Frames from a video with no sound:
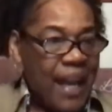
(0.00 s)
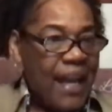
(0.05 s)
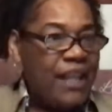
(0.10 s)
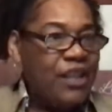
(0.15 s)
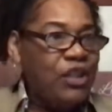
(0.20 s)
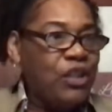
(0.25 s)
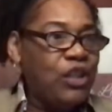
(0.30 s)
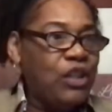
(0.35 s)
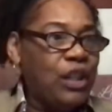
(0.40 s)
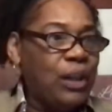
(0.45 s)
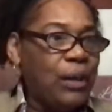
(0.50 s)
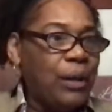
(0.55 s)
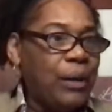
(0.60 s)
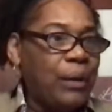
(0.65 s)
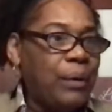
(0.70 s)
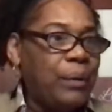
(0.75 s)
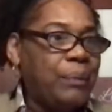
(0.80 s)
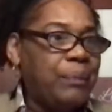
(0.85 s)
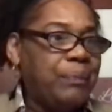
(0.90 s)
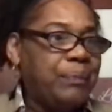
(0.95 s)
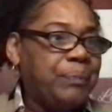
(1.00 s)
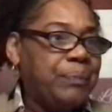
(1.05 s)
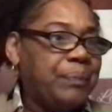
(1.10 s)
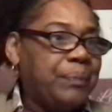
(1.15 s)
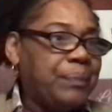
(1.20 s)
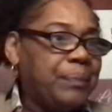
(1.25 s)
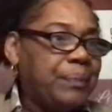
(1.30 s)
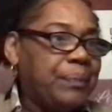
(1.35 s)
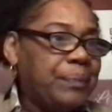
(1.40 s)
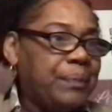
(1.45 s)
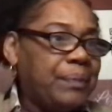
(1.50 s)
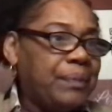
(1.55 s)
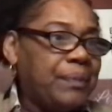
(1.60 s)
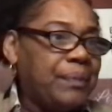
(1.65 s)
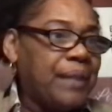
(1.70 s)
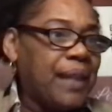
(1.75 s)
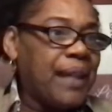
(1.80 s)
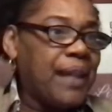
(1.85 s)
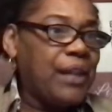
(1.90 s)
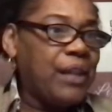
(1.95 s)
and so,
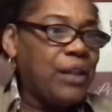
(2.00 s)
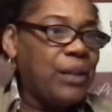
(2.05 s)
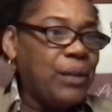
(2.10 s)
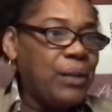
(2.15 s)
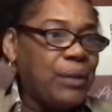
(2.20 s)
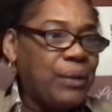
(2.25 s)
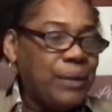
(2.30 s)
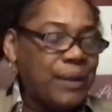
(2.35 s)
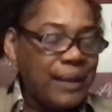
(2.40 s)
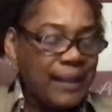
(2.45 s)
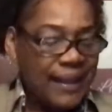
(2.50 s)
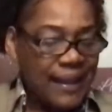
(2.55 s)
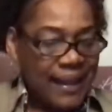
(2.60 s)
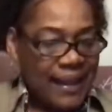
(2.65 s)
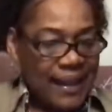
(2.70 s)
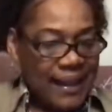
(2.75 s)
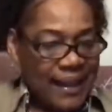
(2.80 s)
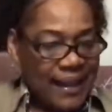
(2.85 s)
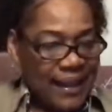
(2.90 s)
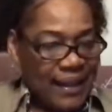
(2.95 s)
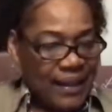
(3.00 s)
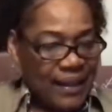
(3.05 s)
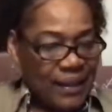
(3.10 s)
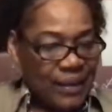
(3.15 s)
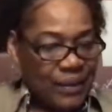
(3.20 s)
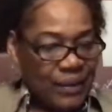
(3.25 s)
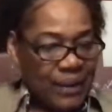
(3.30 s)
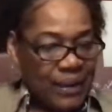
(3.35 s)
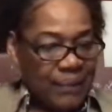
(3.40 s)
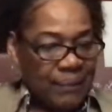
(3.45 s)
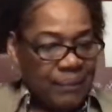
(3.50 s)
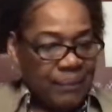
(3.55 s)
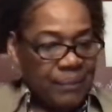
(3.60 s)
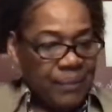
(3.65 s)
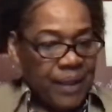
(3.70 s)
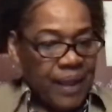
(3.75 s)
thank you, Lord. Hallelujah.